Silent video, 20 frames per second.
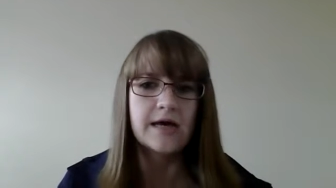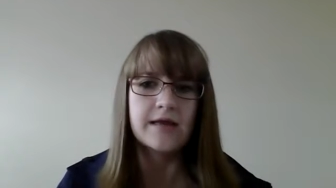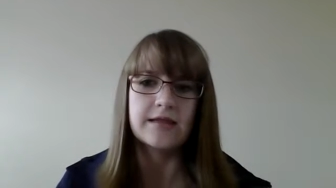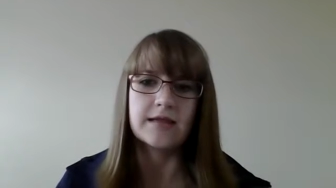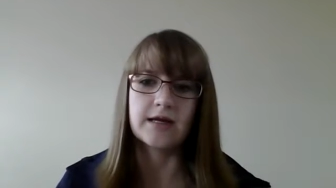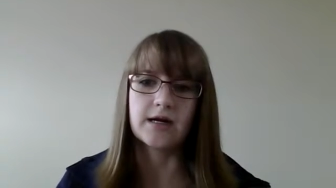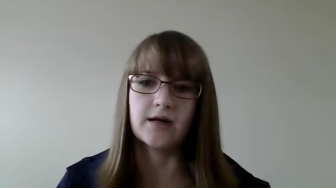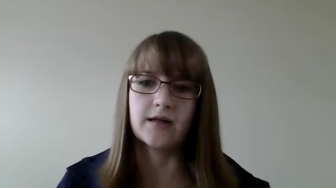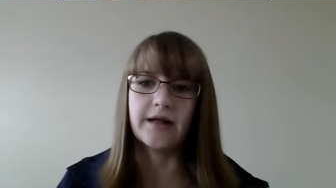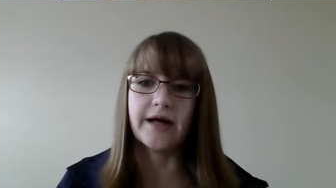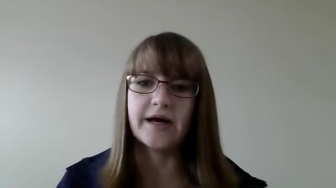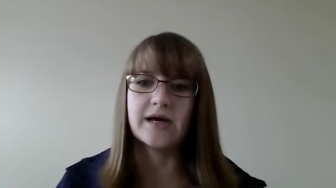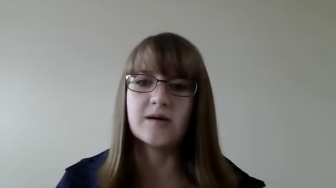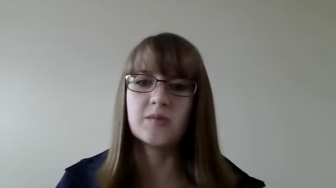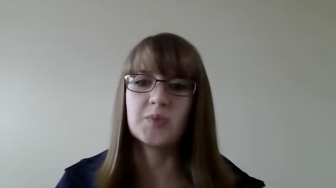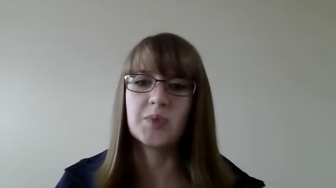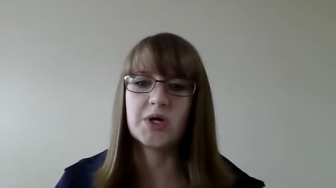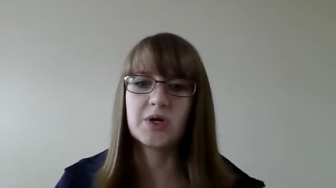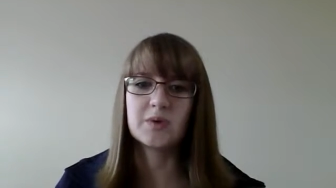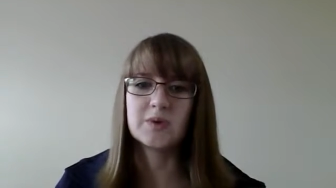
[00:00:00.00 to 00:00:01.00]
Then I'll let him
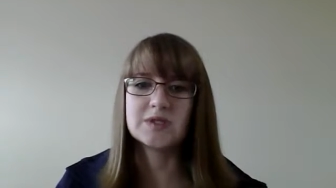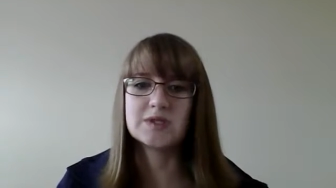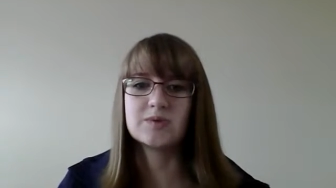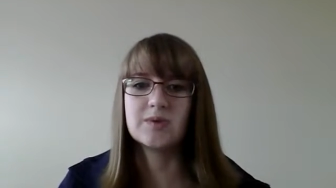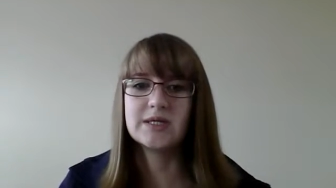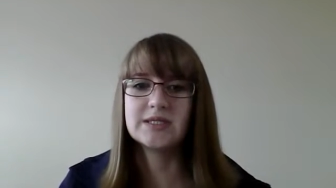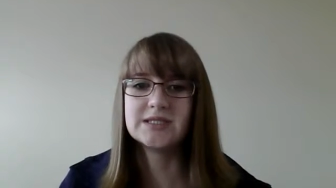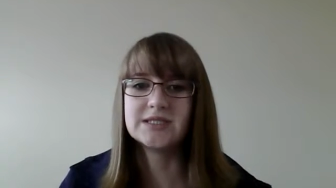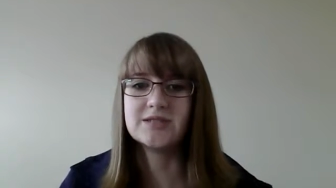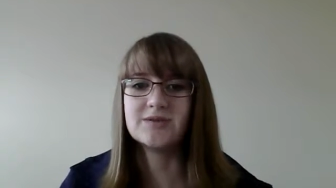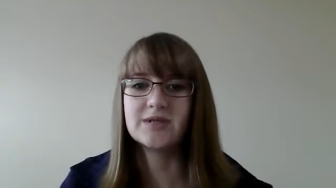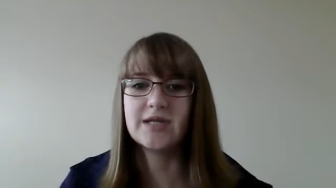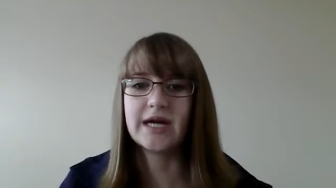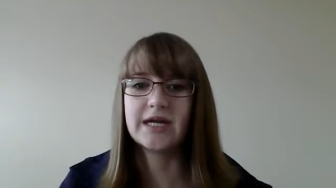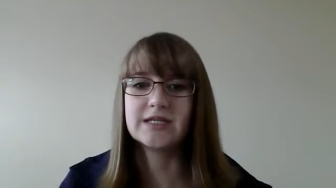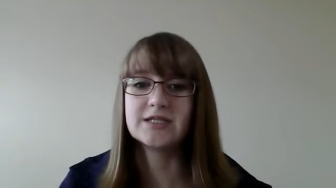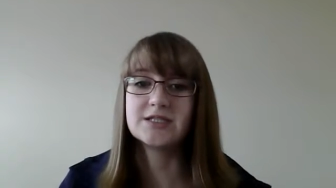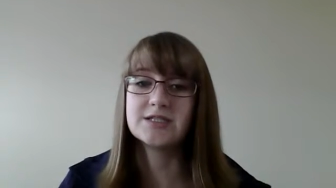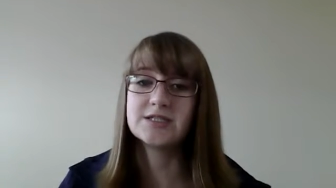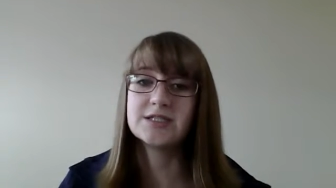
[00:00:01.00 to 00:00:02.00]
pick which ones he would
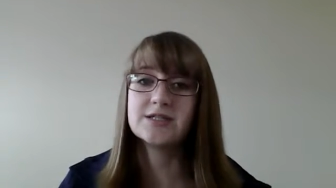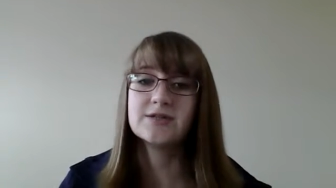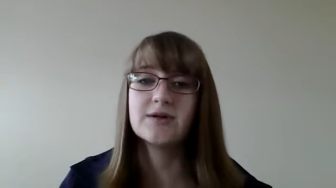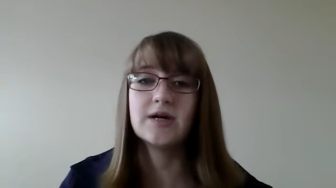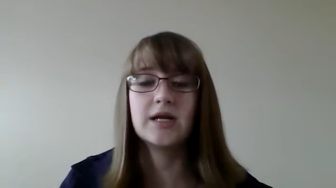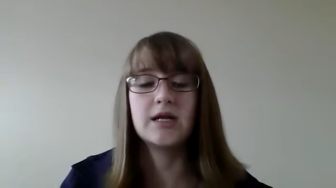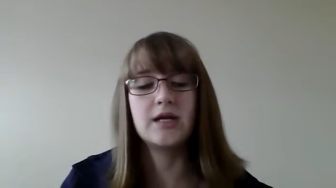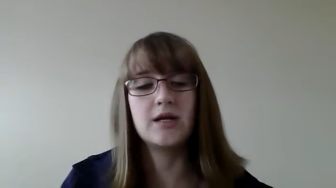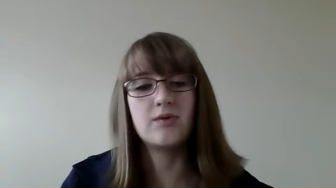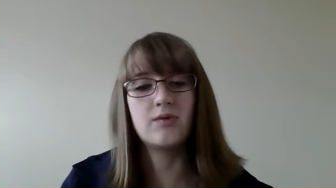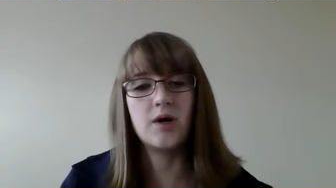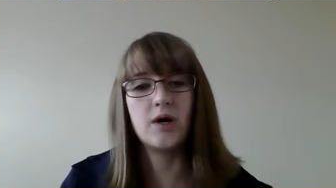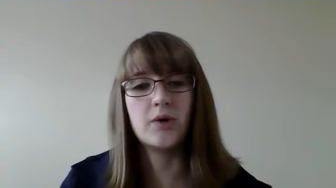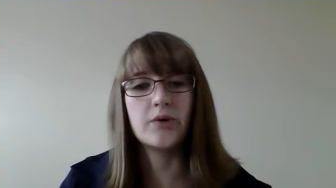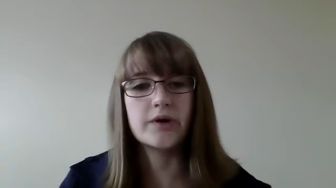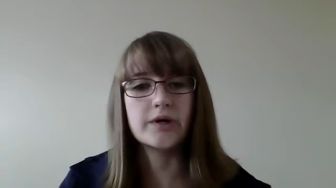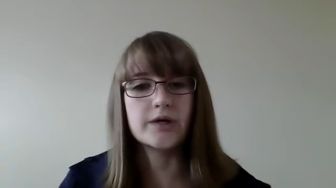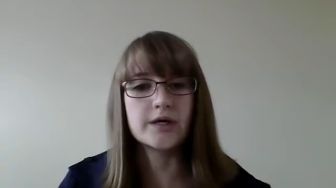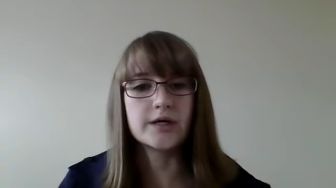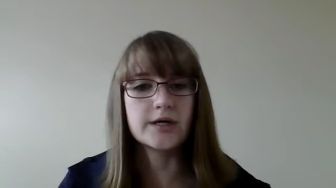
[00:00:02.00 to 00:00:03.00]
like to do and in what
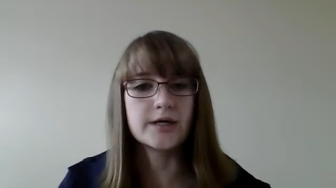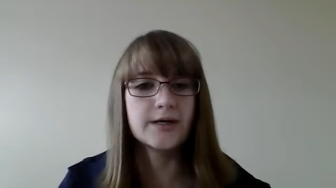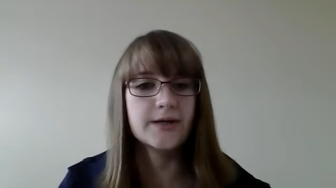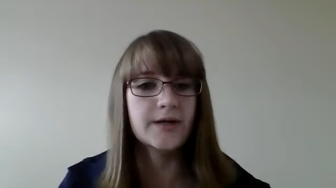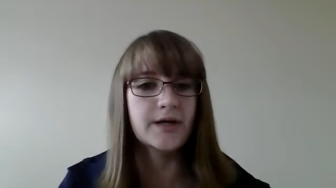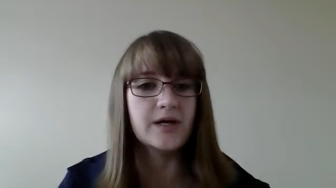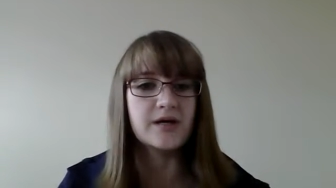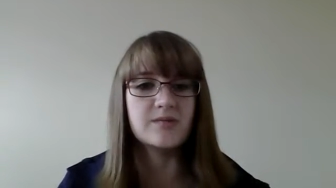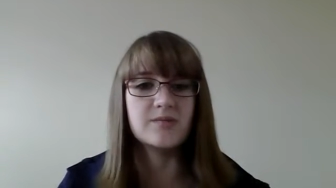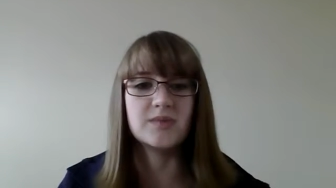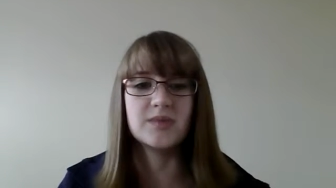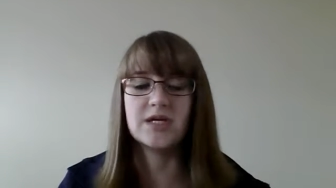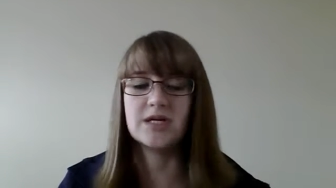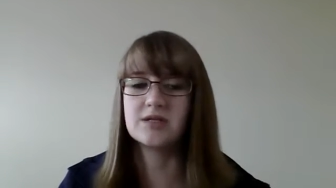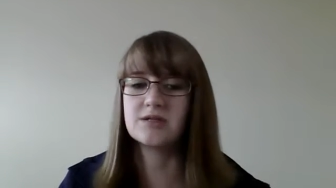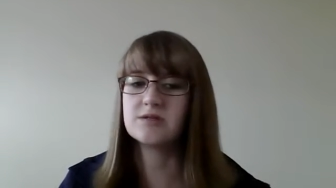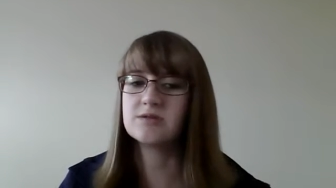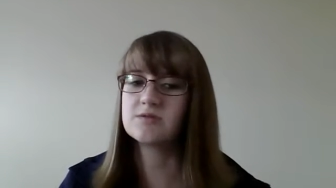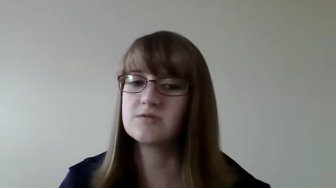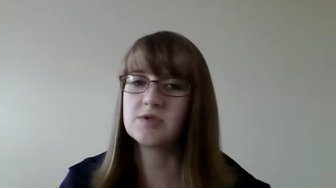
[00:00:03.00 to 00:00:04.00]
order.
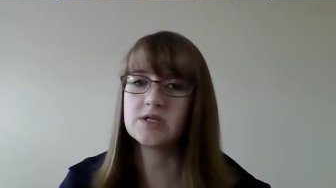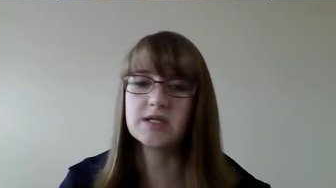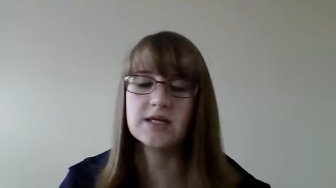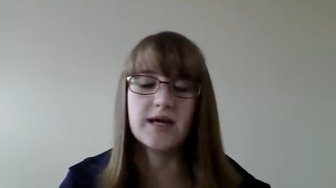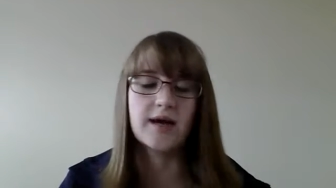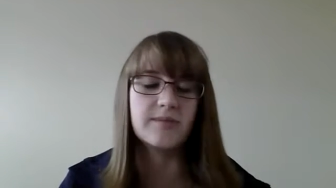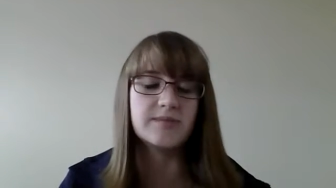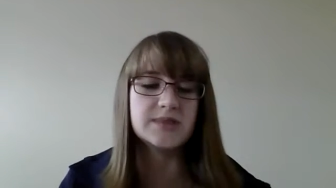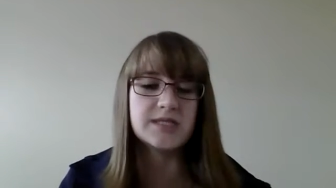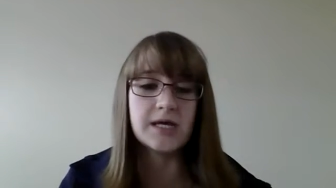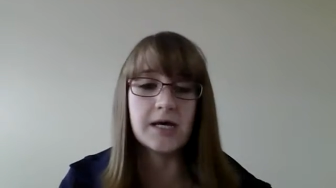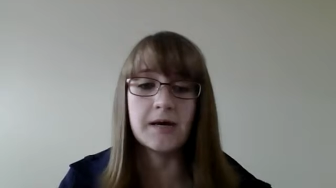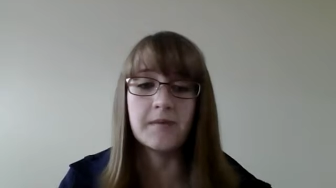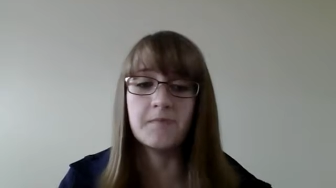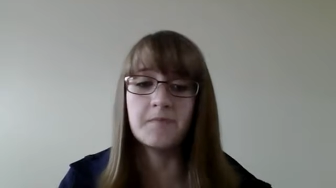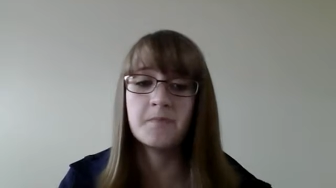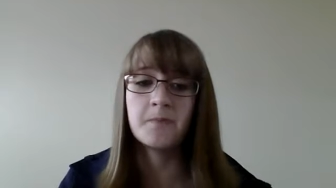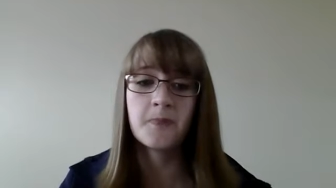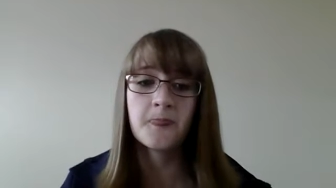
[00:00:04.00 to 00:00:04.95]
It's really up to him.